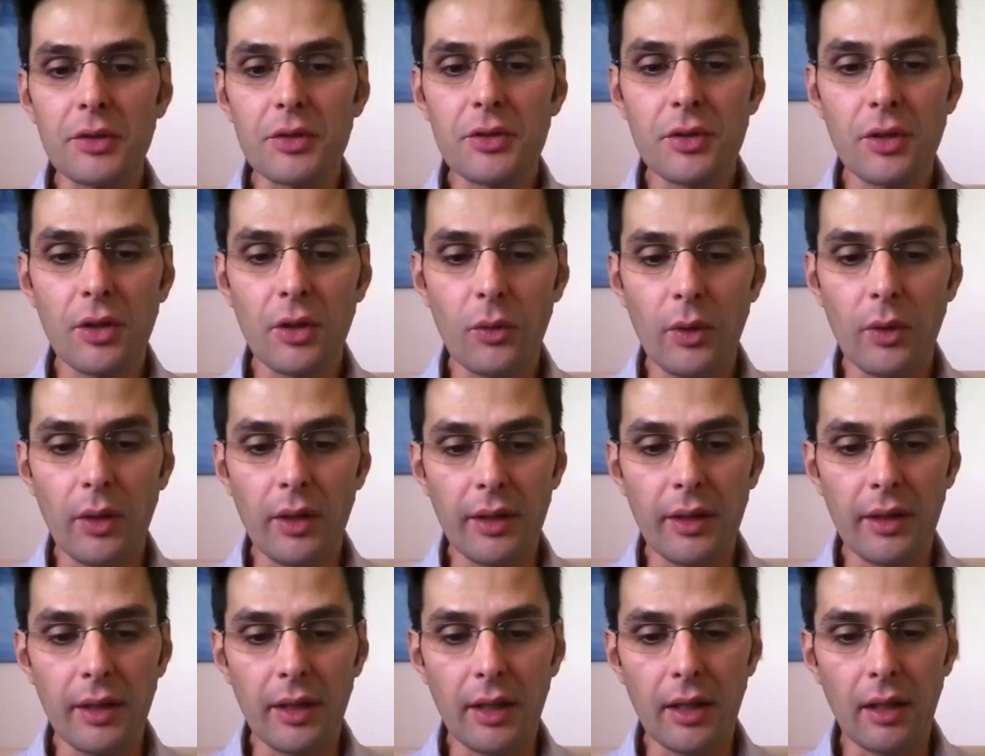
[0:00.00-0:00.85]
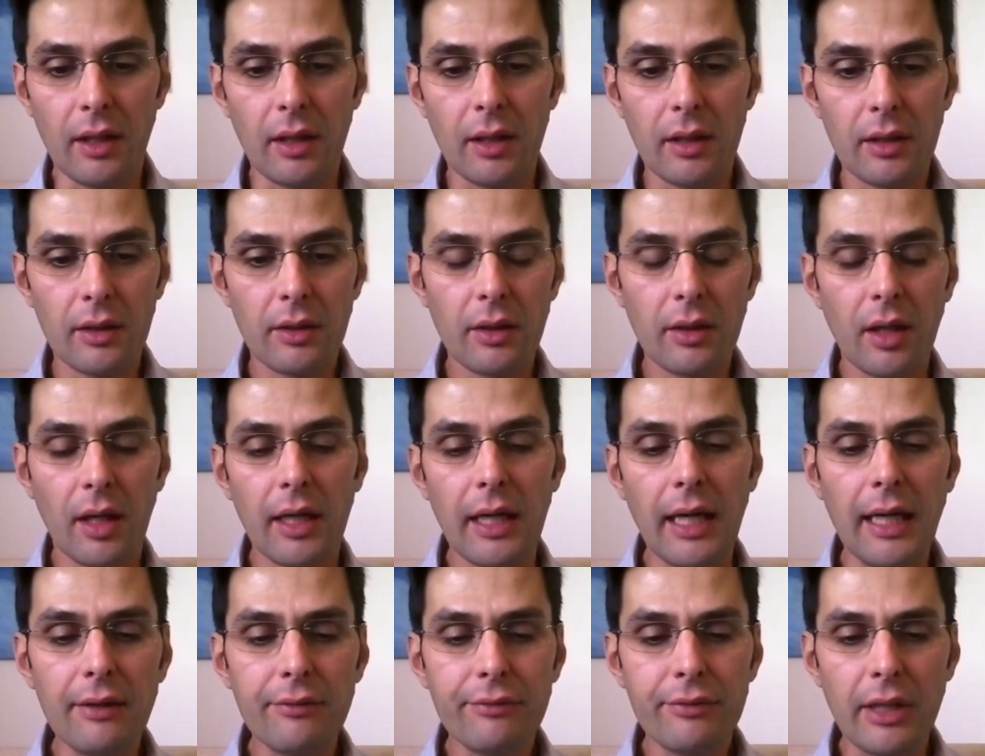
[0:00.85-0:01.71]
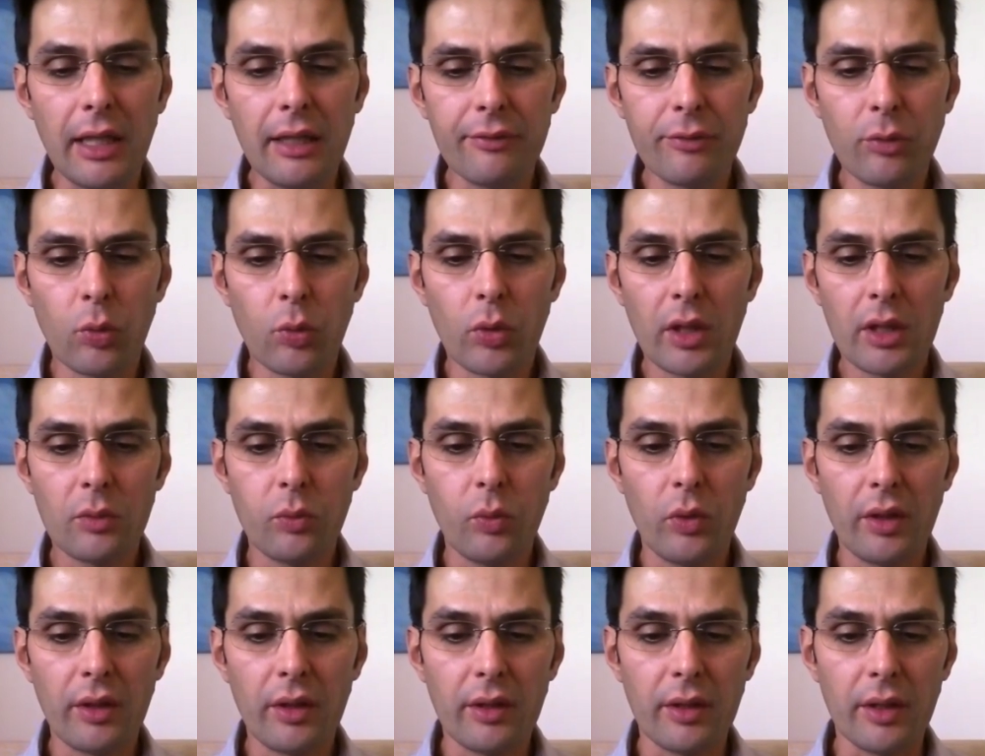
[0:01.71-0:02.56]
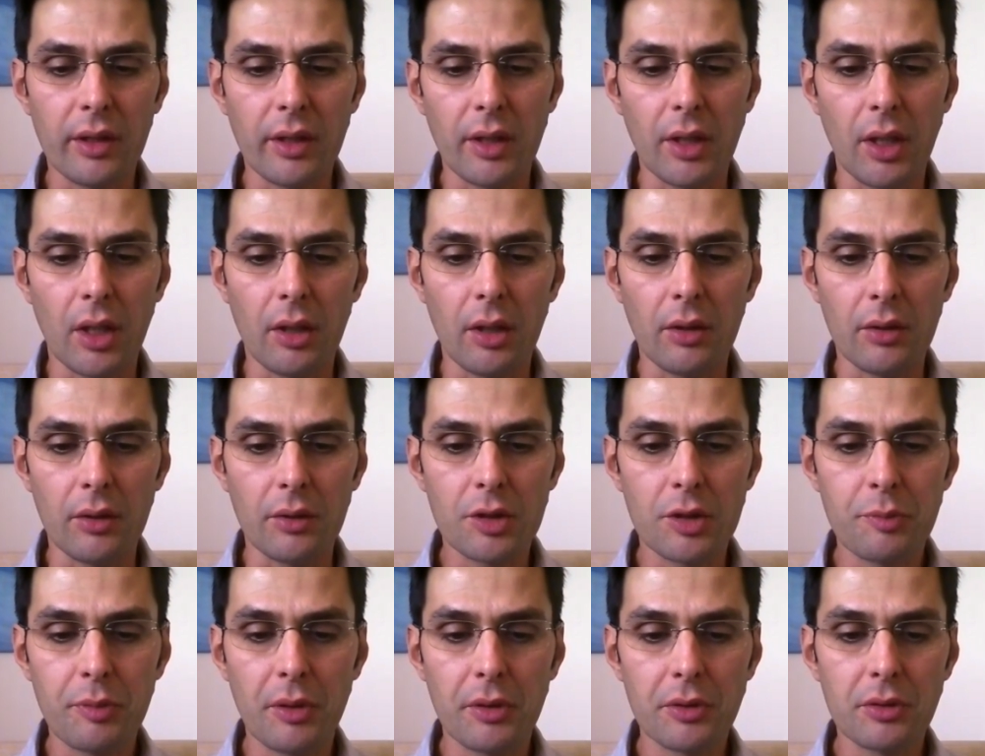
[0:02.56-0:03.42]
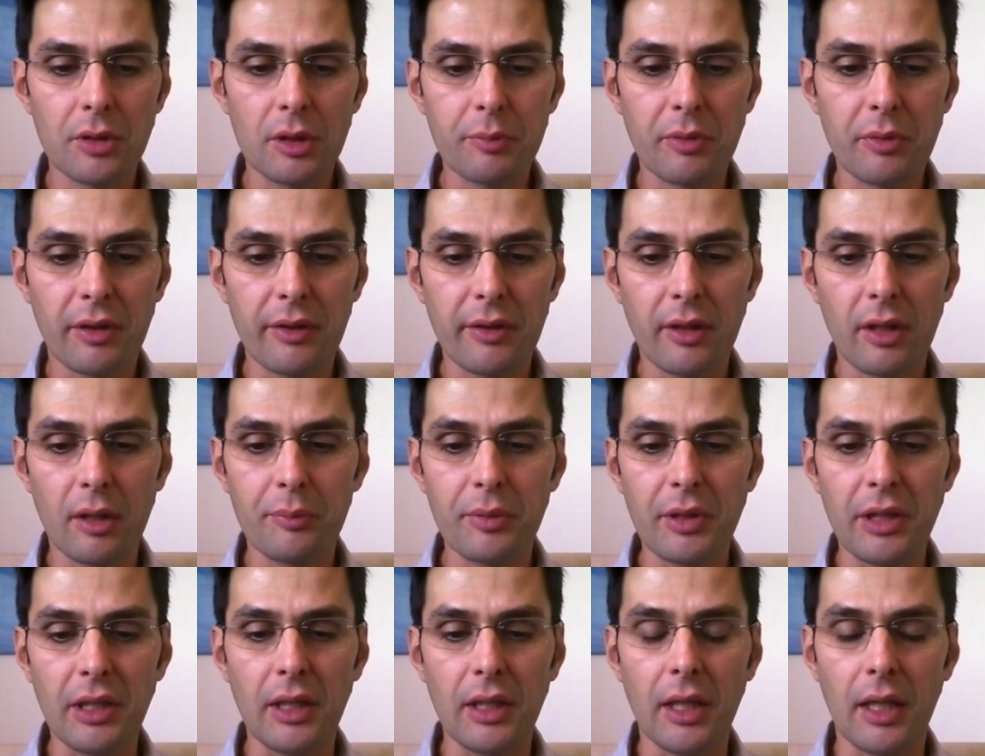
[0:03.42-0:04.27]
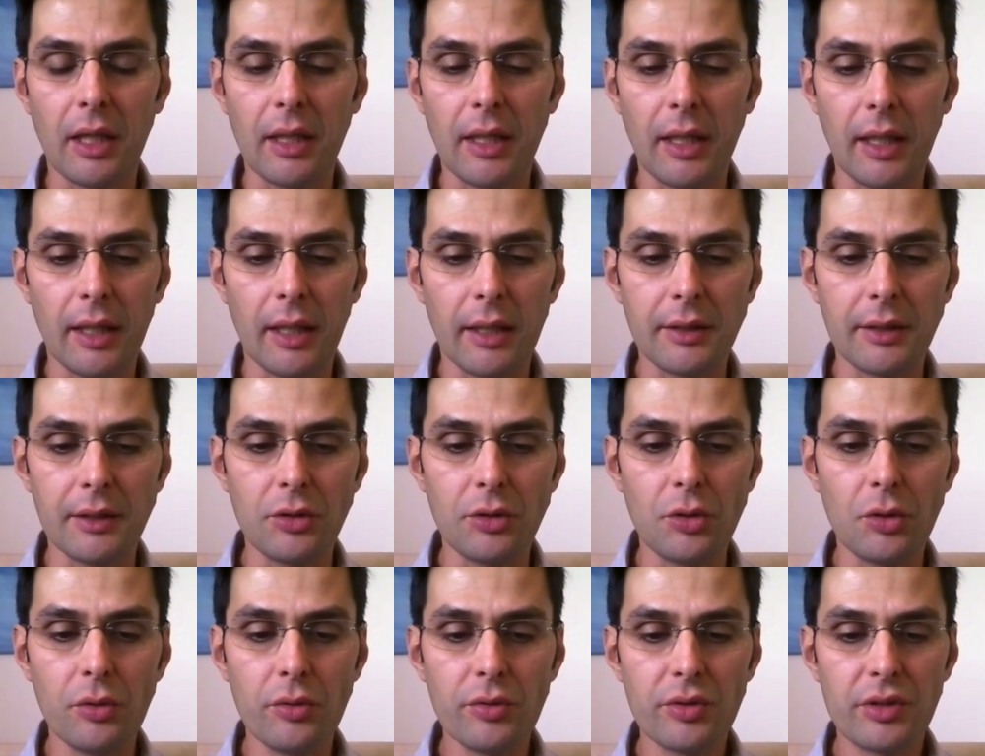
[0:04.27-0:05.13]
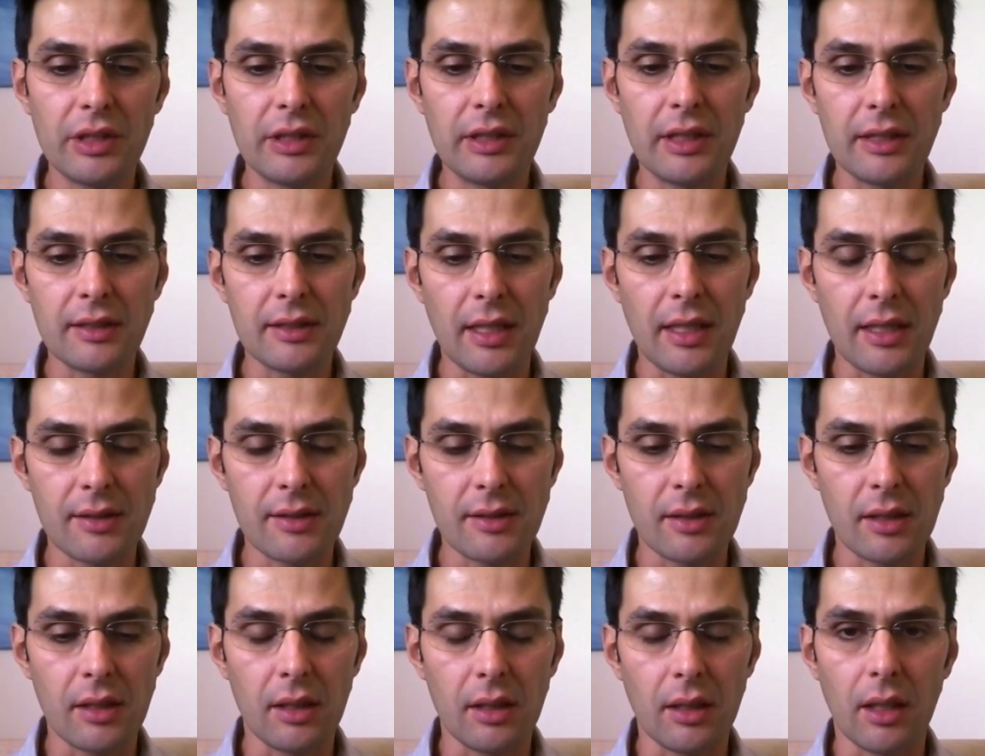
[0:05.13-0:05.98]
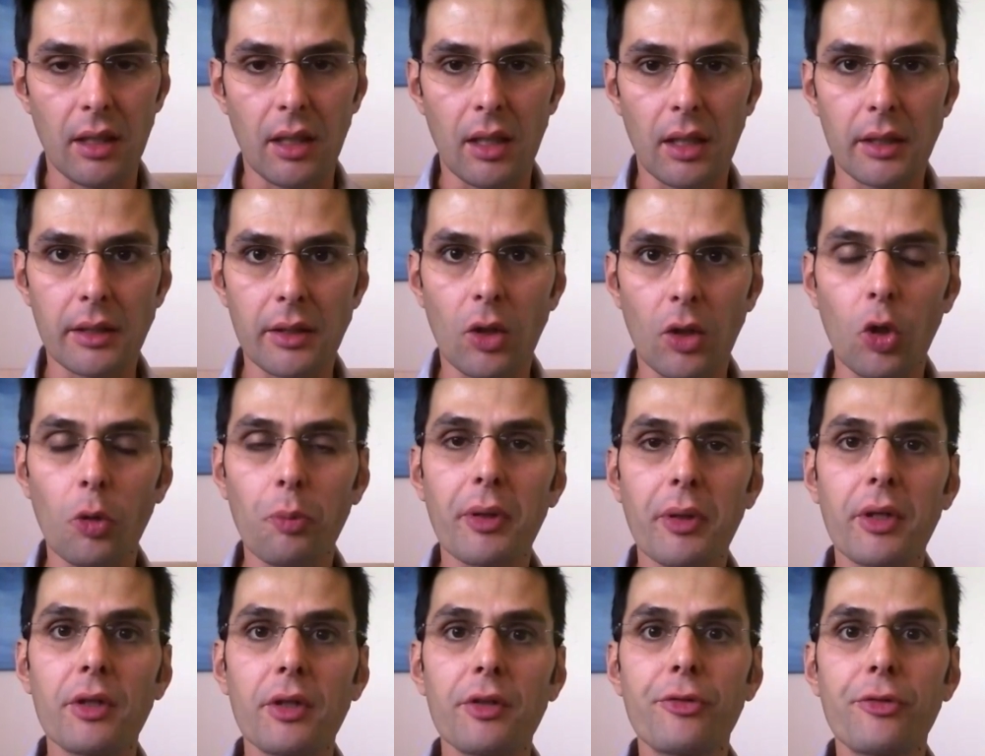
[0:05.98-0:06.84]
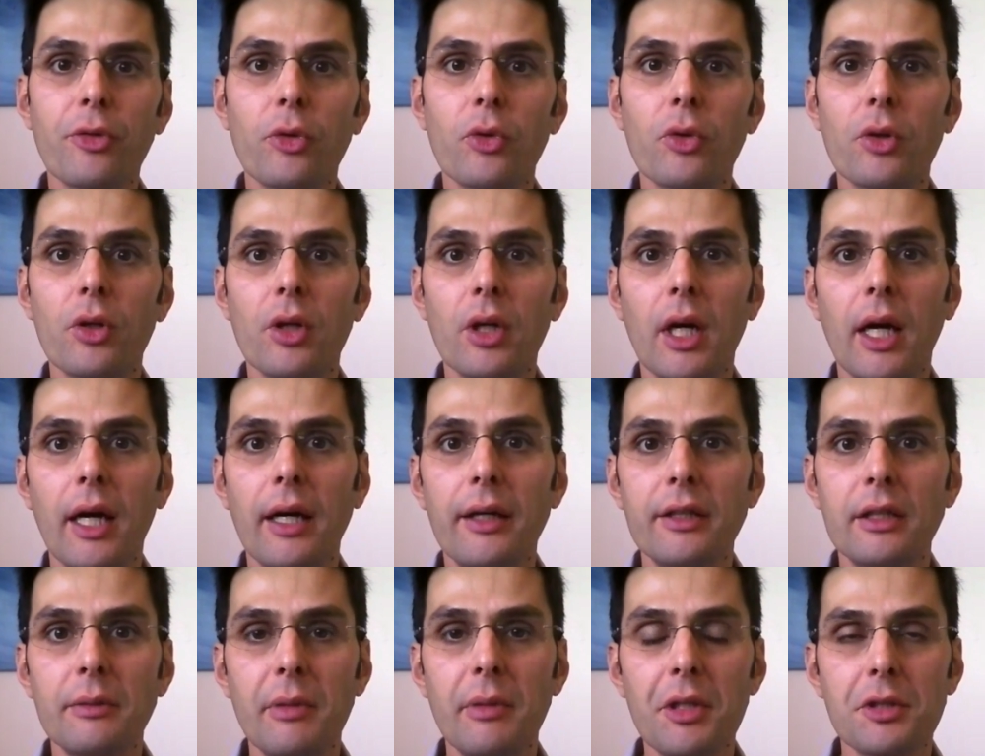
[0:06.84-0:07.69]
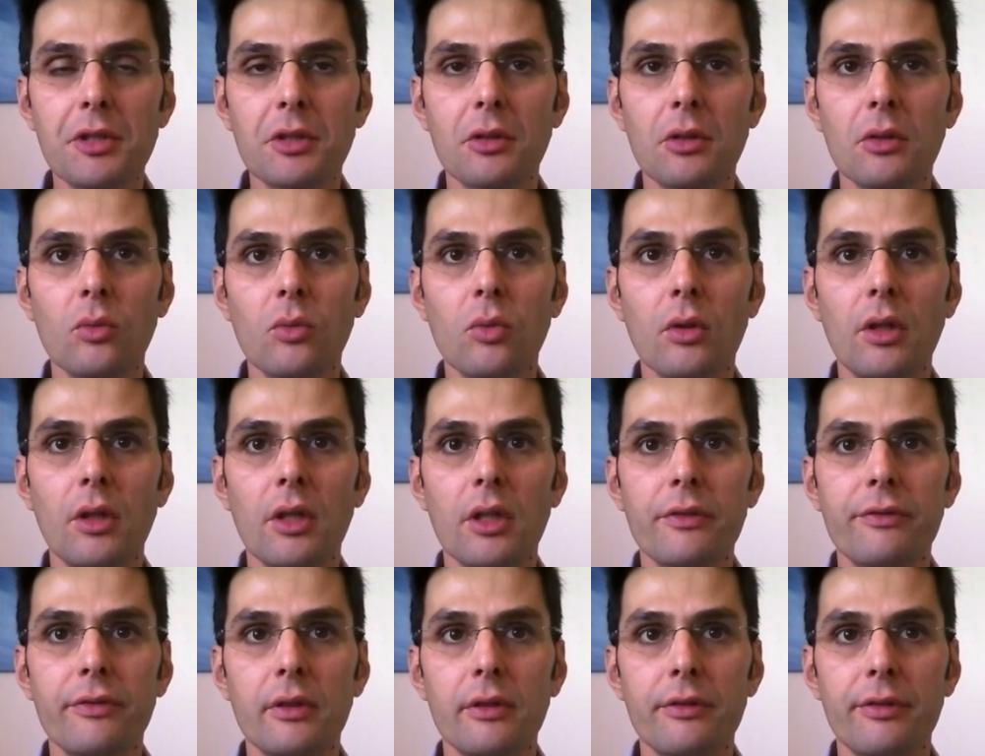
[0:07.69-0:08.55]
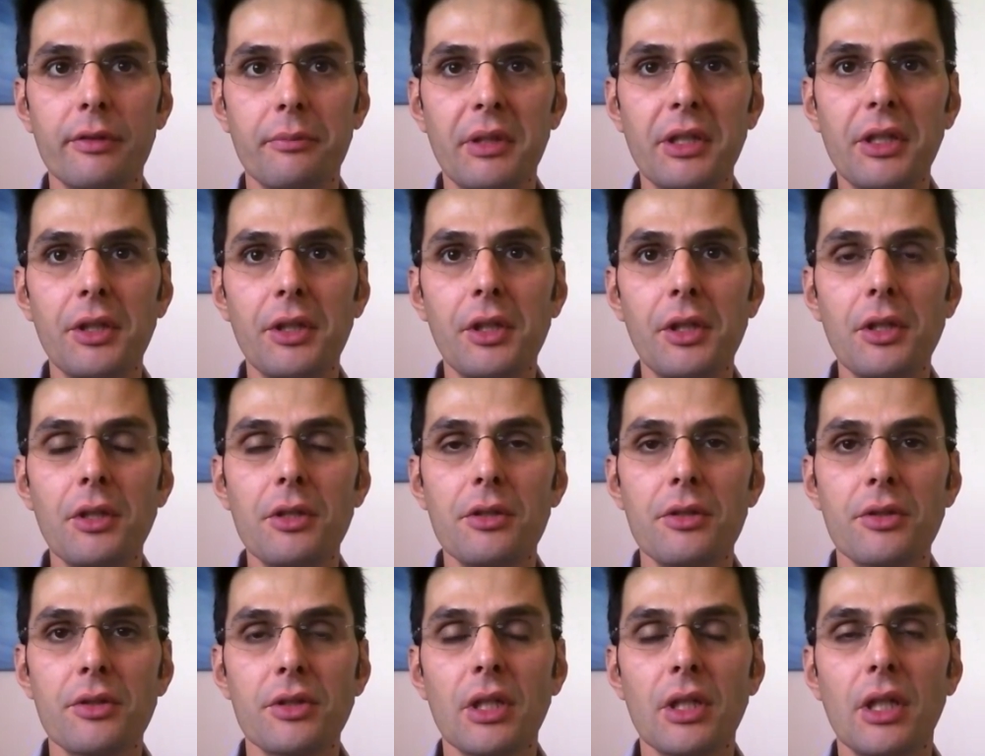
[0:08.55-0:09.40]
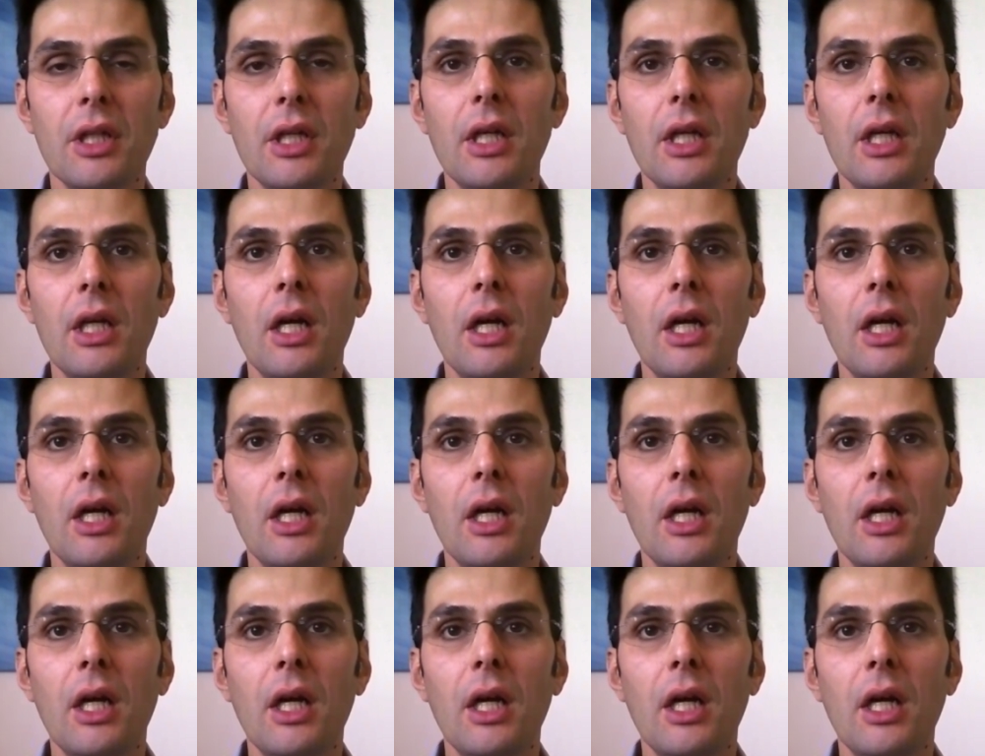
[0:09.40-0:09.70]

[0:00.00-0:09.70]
So I've worked with spiritual hypnotherapy and used it as an opener for higher dimensional work for many years.